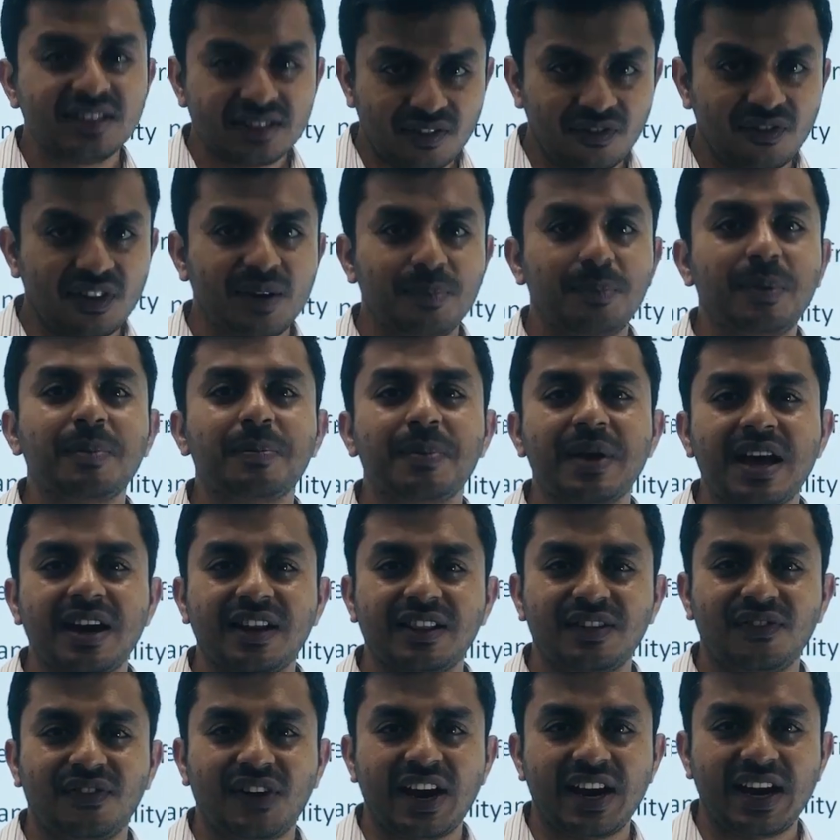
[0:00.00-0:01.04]
when preparing the
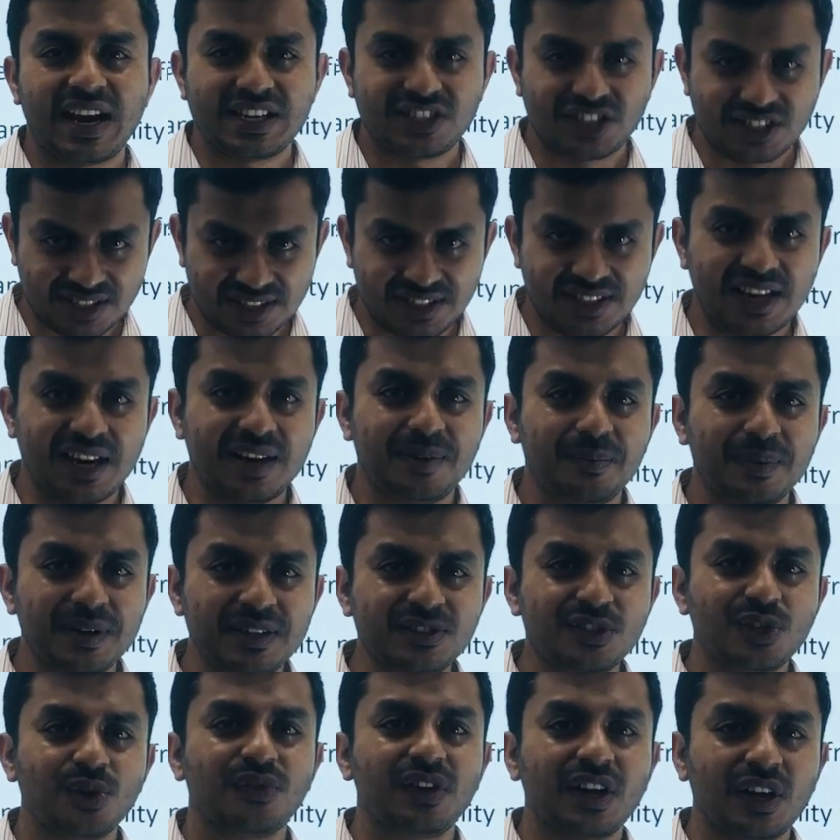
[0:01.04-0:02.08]
financial statement. So
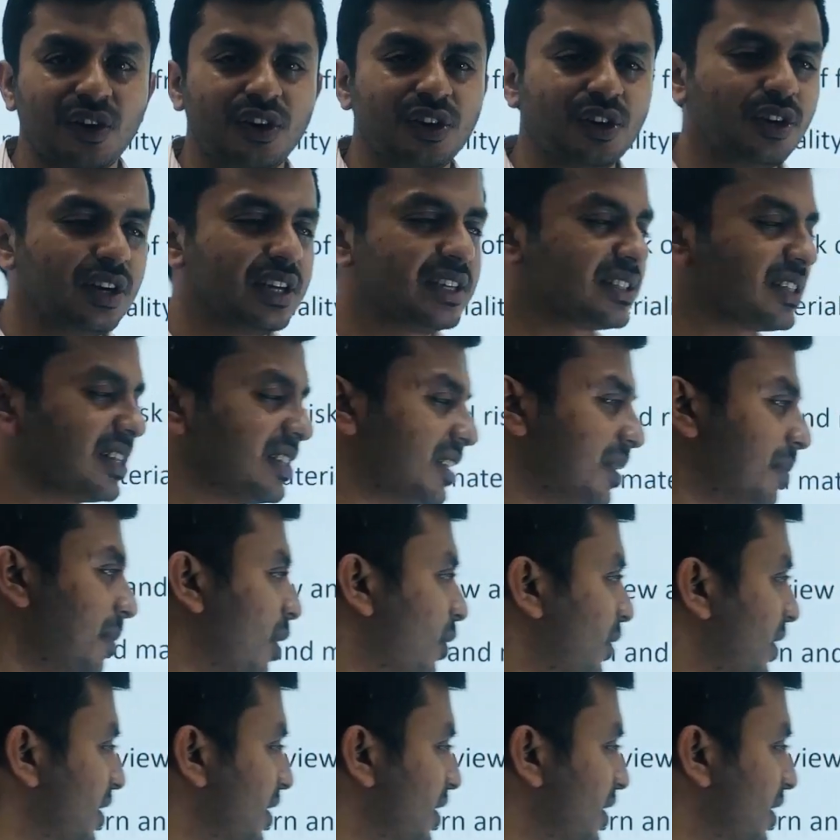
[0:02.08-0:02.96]
we are going to discuss about this